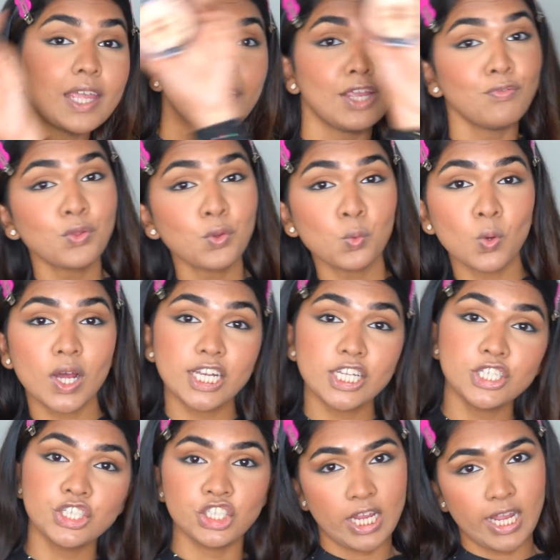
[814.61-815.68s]
If you want to
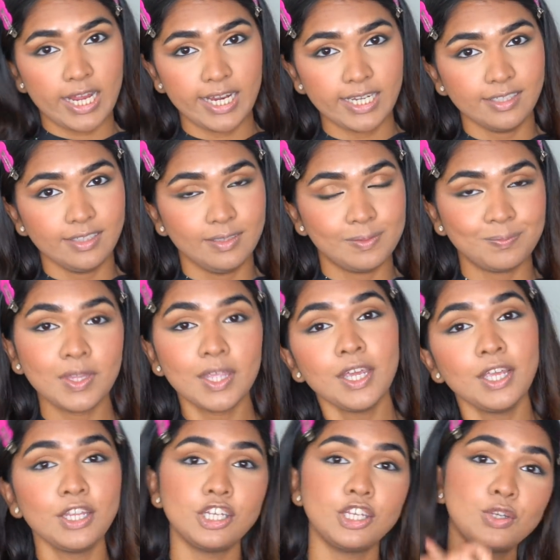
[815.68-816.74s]
shine,
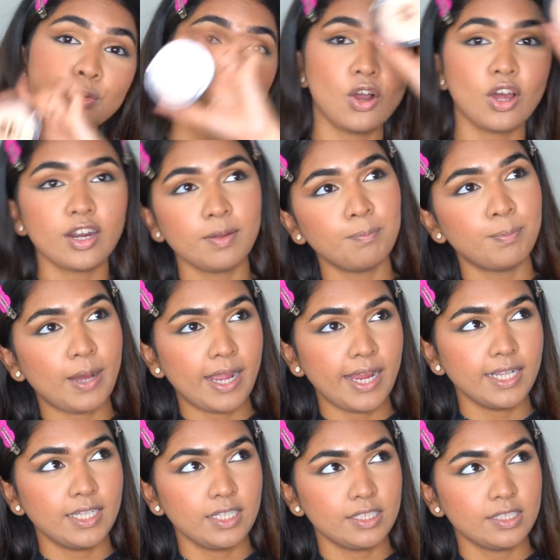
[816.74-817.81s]
you gotta buy
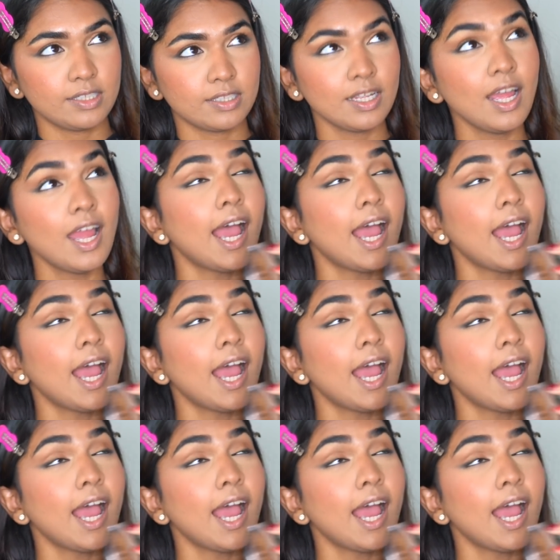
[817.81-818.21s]
this.